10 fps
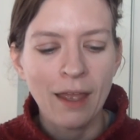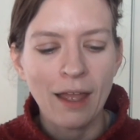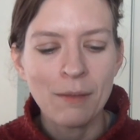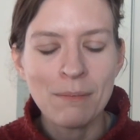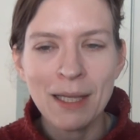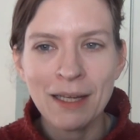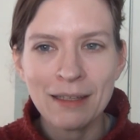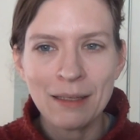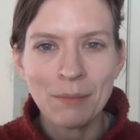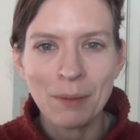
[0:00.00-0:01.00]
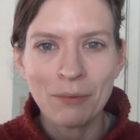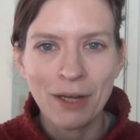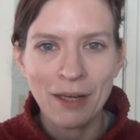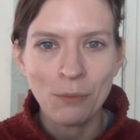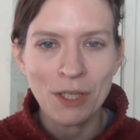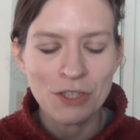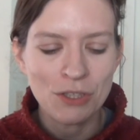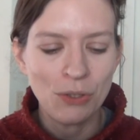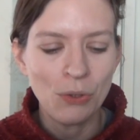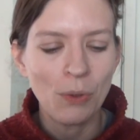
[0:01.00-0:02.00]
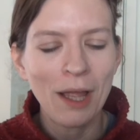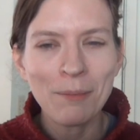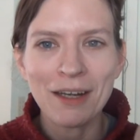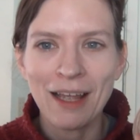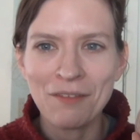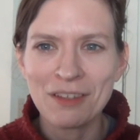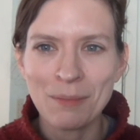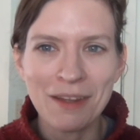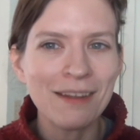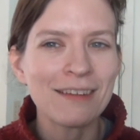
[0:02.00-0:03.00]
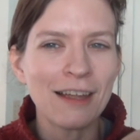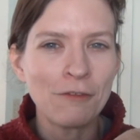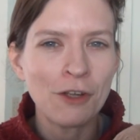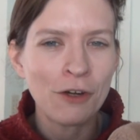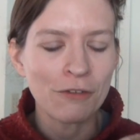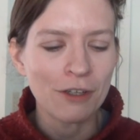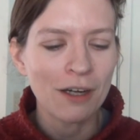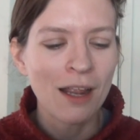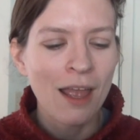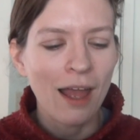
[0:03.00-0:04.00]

immediately my brain went to, I'm going to have some of this left over.